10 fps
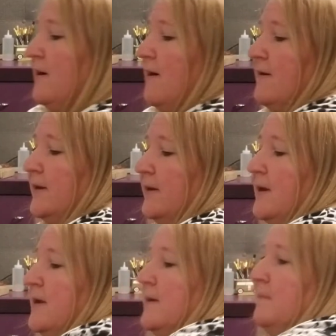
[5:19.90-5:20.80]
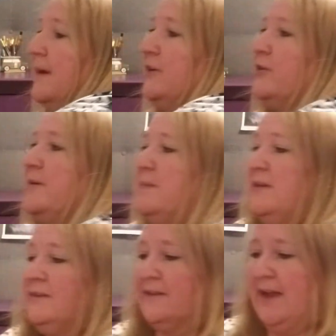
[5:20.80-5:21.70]
on my Creepy
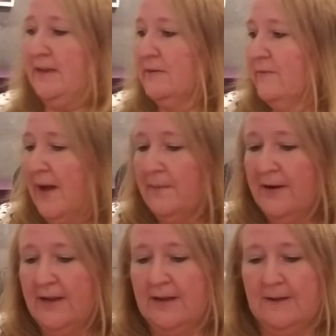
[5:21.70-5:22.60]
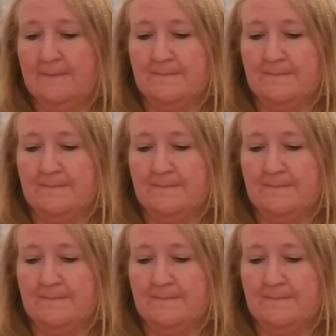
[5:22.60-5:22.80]
Delight fabric.